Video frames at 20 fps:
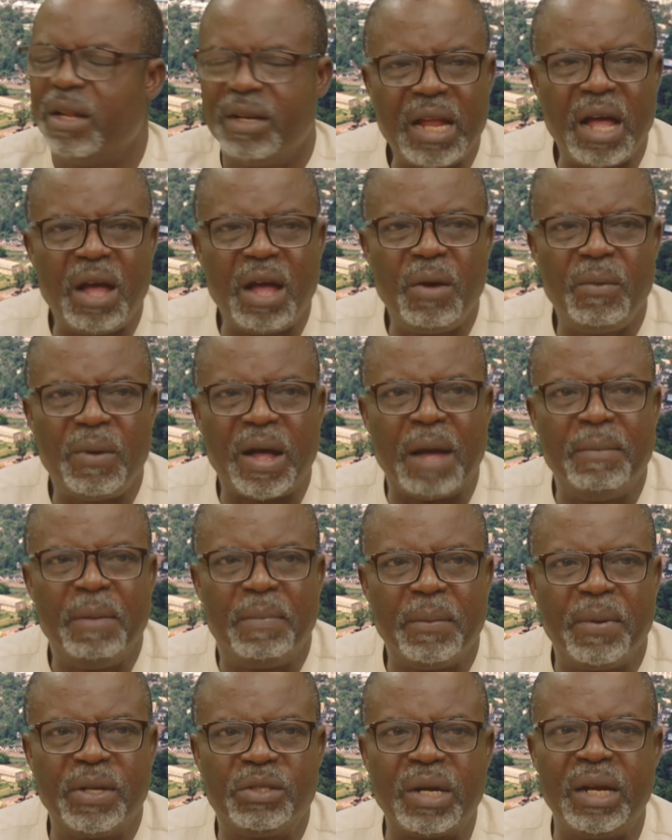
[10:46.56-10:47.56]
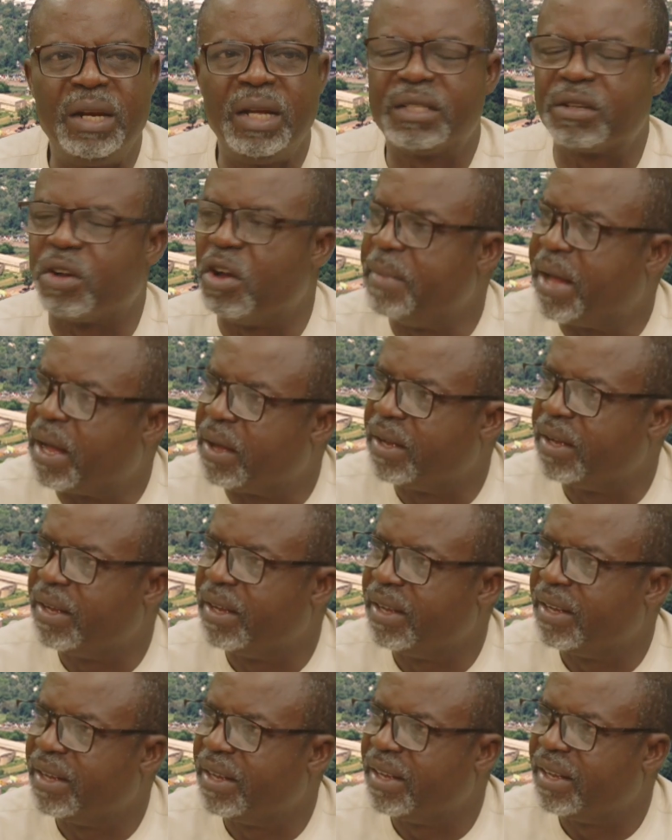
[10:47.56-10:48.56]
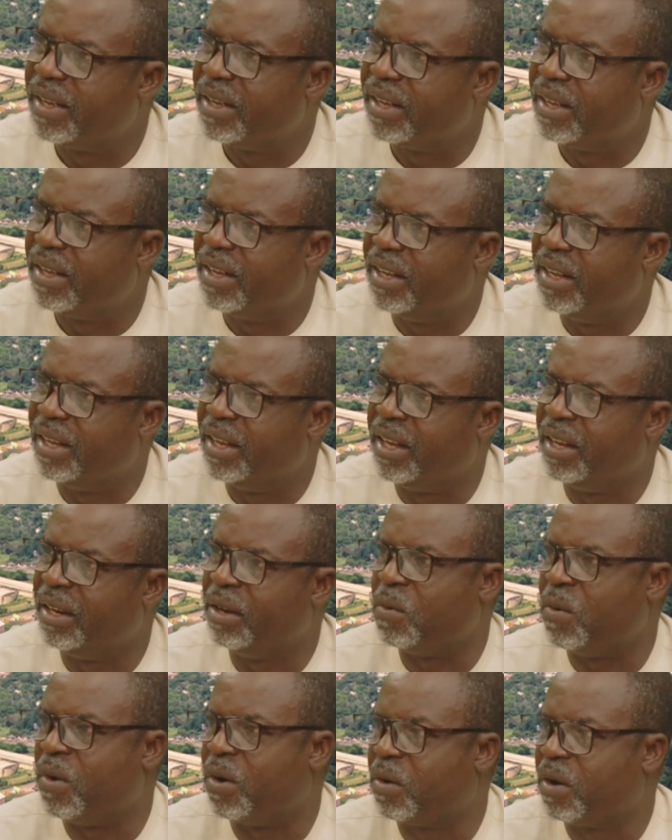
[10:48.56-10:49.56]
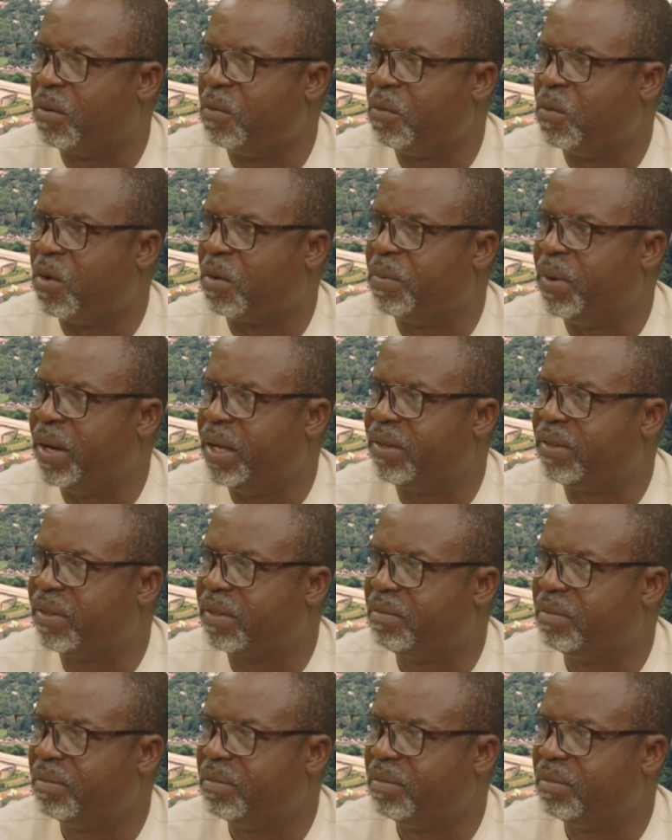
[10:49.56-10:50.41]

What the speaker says: Now I'm a perpetual latecomer in the workplace.